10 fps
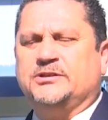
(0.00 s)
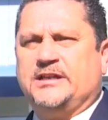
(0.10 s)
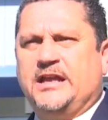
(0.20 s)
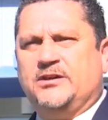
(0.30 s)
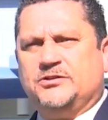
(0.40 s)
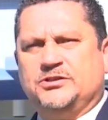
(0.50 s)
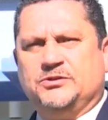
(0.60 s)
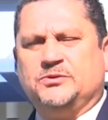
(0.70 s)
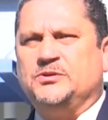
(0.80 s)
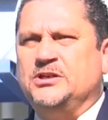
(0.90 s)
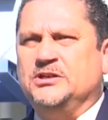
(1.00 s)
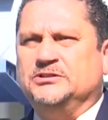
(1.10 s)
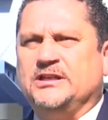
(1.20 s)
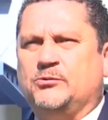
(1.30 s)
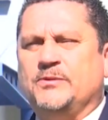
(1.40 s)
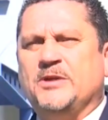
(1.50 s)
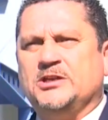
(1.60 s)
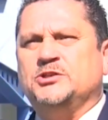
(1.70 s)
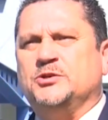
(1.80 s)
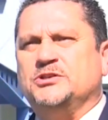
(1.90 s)
day or two so we make
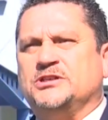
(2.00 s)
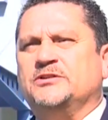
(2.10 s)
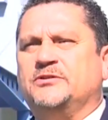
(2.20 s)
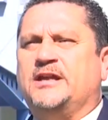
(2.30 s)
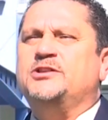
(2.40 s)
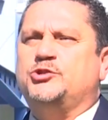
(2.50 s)
sure it's under that